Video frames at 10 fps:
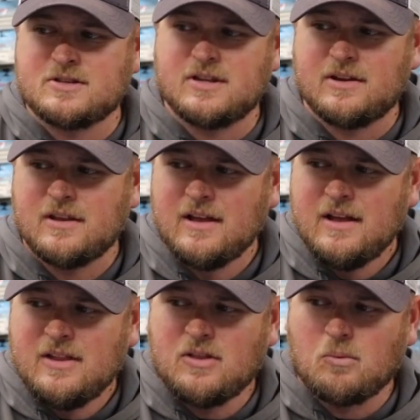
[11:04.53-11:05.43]
as the,
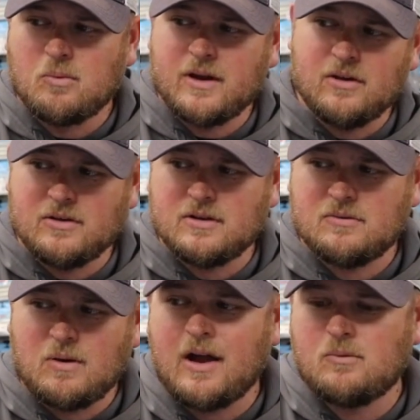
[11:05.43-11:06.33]
the
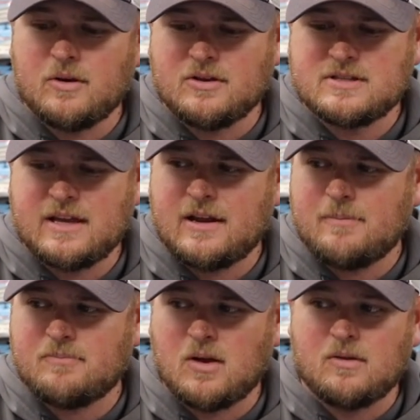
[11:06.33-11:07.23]
reel, rod and reel
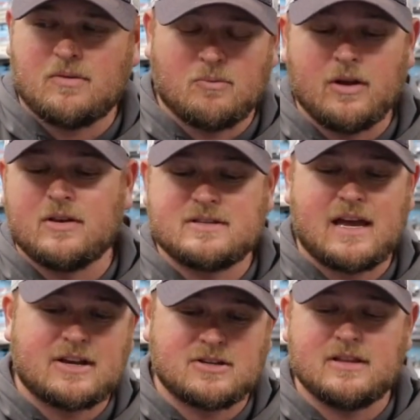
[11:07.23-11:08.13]
setup, the reel is
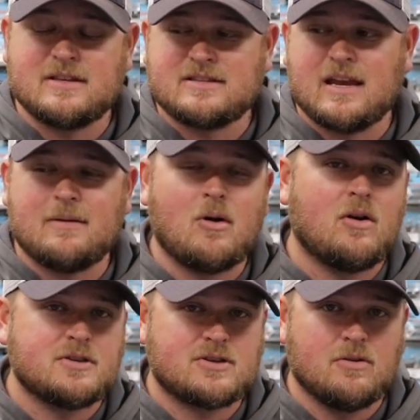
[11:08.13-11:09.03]
actually the same
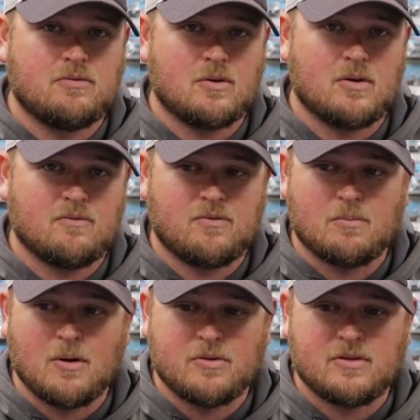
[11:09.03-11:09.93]
also for, for
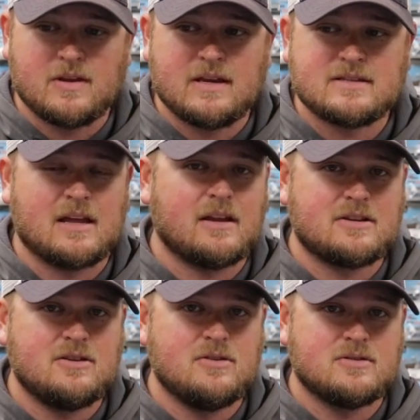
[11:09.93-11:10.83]
both of these. I
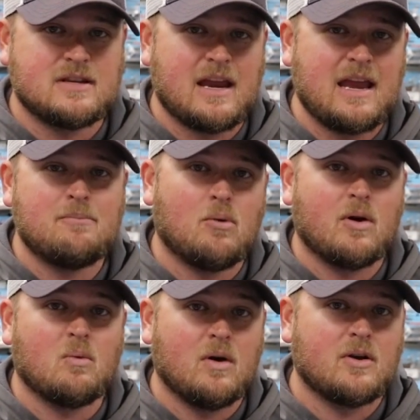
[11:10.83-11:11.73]
like to use an
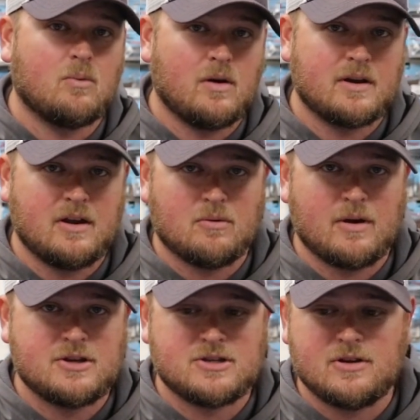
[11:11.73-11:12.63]
8.1 to 1 gear
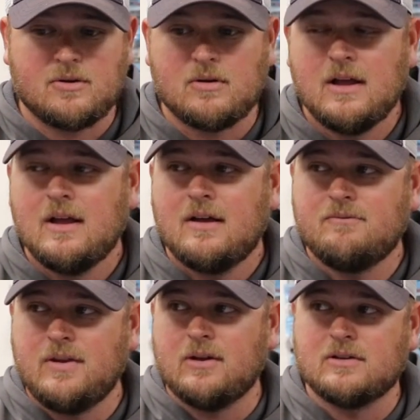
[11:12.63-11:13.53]
ratio,
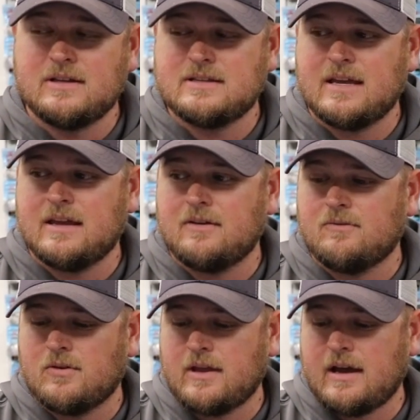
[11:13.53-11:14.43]
VLD10
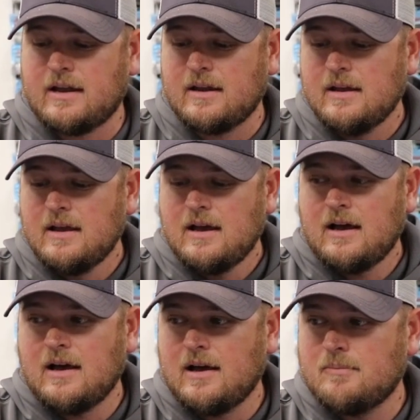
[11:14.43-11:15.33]
for that.
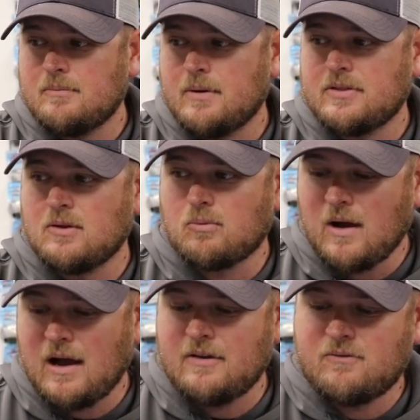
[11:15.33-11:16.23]
Um, but the
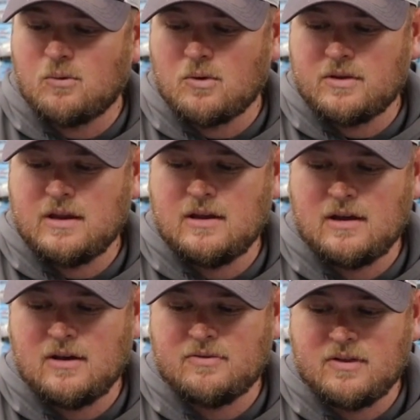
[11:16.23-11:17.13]
rod for
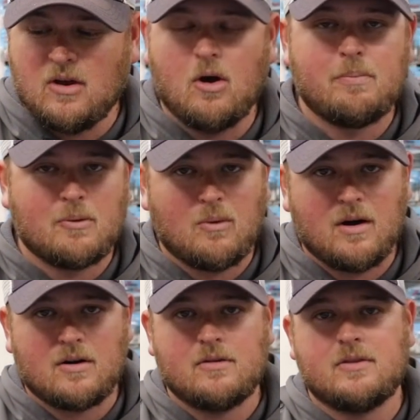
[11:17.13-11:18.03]
the uh, the open
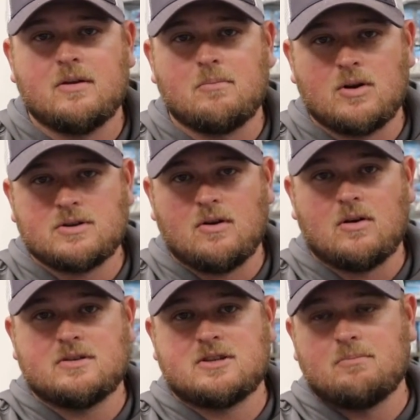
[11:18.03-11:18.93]
water, the
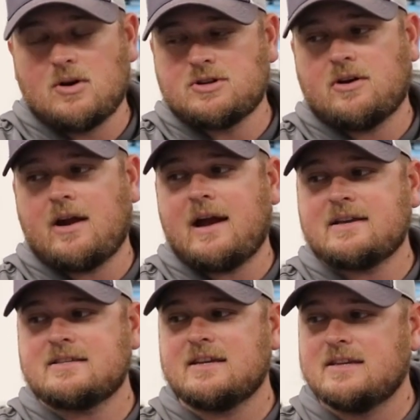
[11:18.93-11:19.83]
or submergent
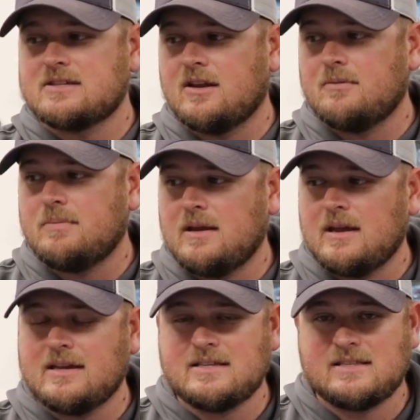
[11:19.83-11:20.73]
grass, is going to
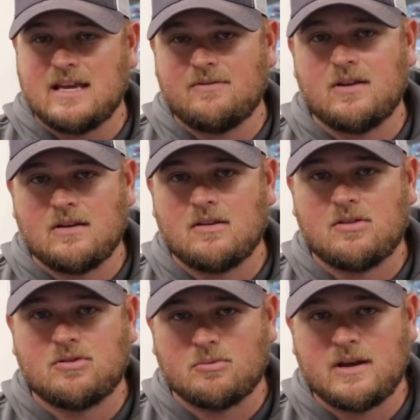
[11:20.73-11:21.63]
be a
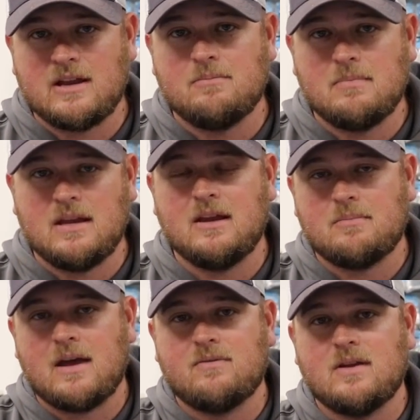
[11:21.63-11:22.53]
7.3
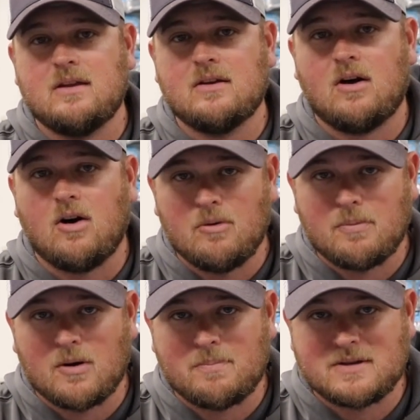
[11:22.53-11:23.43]
medium heavy
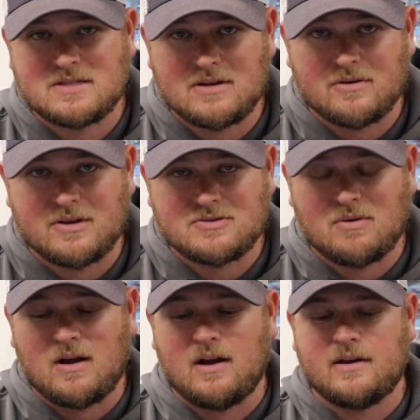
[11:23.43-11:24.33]
all-purpose series
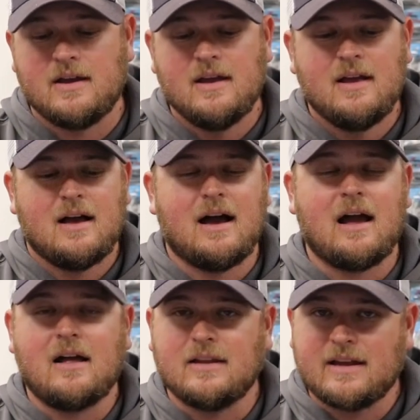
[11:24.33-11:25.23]
rod.
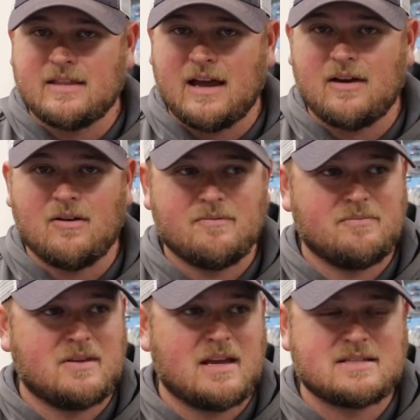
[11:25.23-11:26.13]
I like that
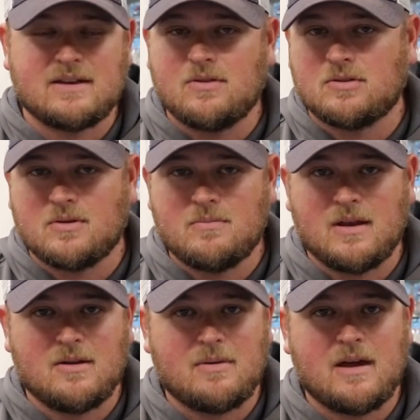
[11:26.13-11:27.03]
that 7.3
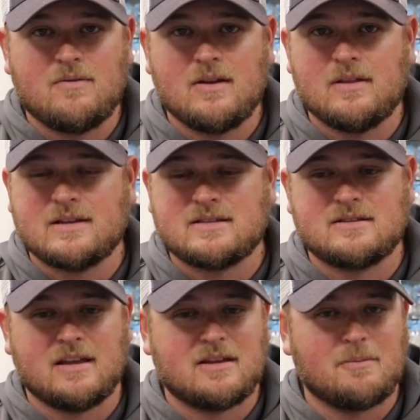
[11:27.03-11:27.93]
medium heavy
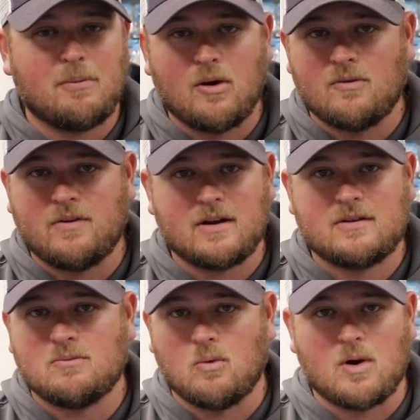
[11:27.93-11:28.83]
that's like the
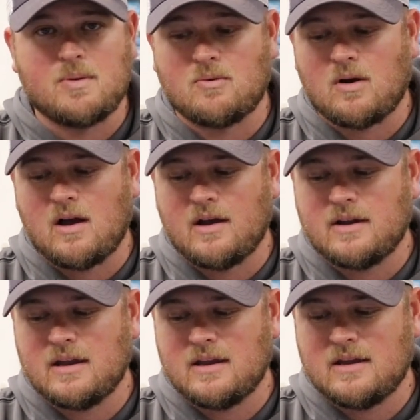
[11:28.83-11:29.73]
perfect worm and
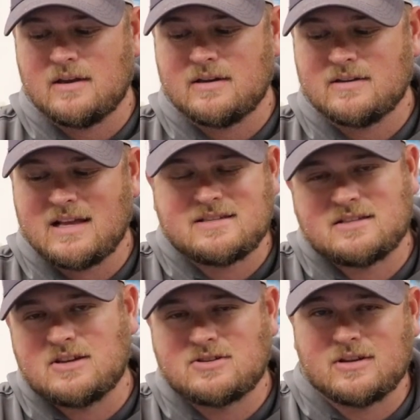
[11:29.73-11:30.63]
rod and that's
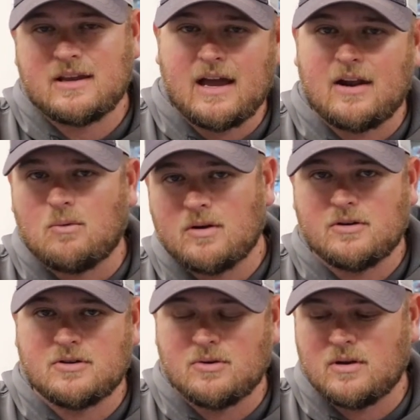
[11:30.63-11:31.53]
essentially kind of what
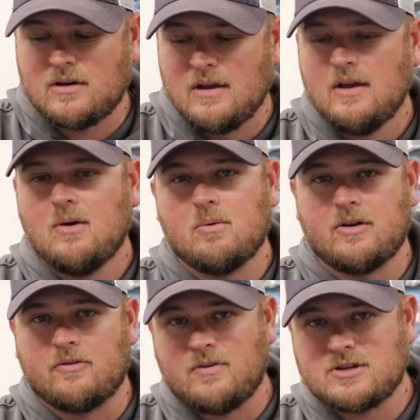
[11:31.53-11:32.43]
you're doing when
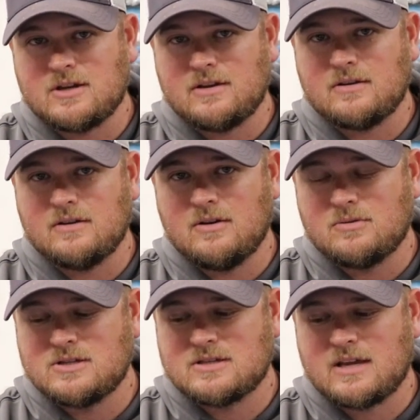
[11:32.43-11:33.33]
you're fishing you know
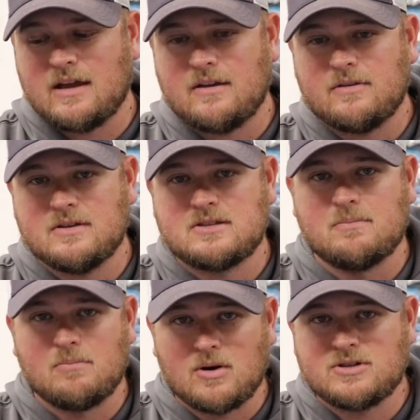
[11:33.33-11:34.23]
just kind of the
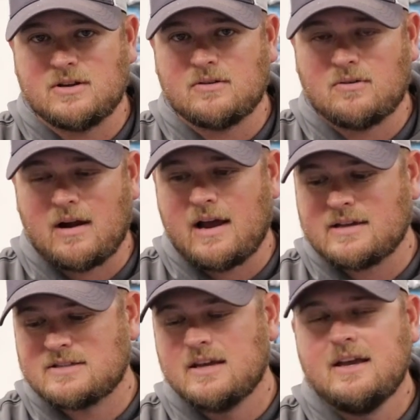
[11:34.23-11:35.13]
submergent
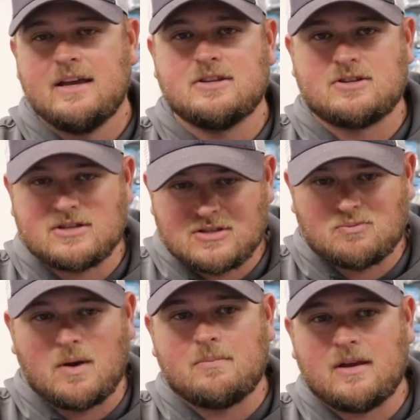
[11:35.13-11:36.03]
grass is just
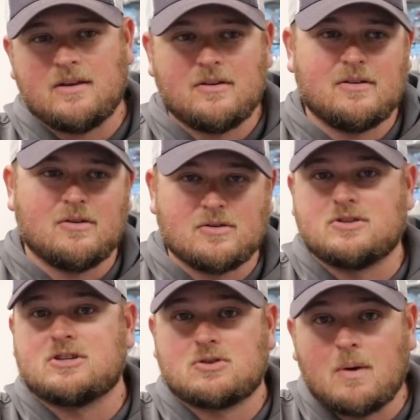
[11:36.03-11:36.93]
swimming you're
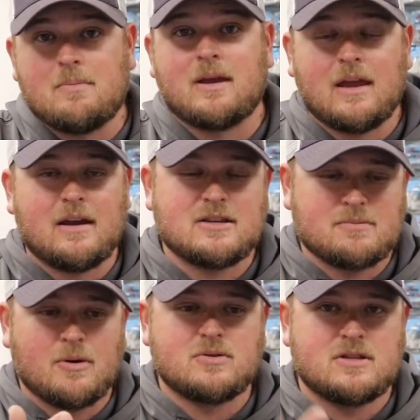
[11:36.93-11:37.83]
just swimming it as
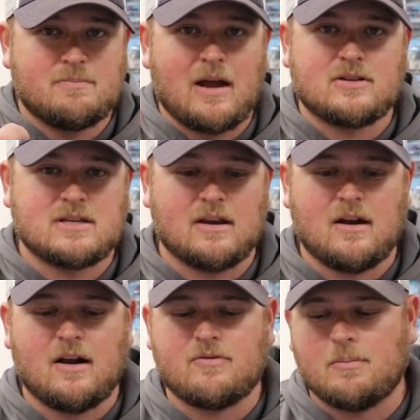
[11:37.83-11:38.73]
opposed to bouncing it
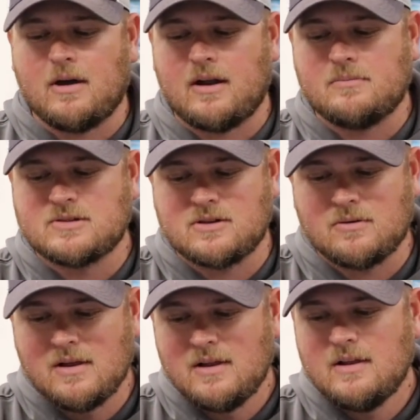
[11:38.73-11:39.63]
off the bottom so